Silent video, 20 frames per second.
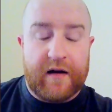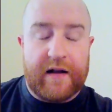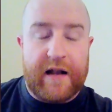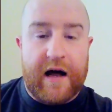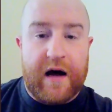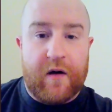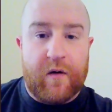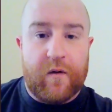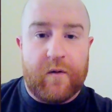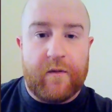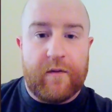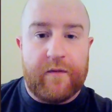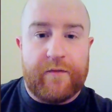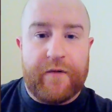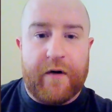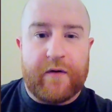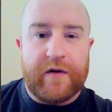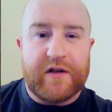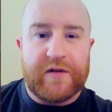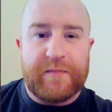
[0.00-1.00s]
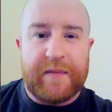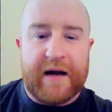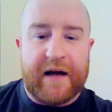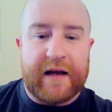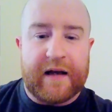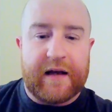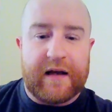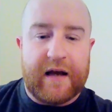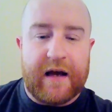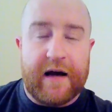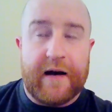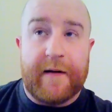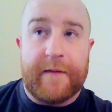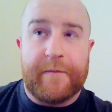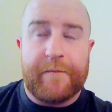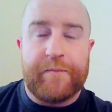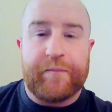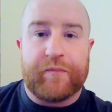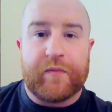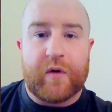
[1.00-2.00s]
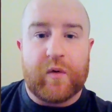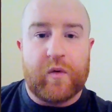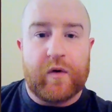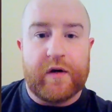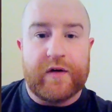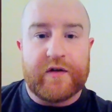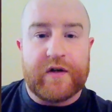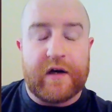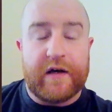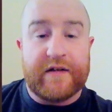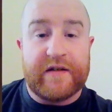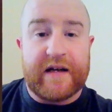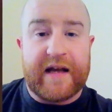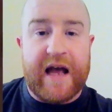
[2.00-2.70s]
Now, Forest Bank, yeah, is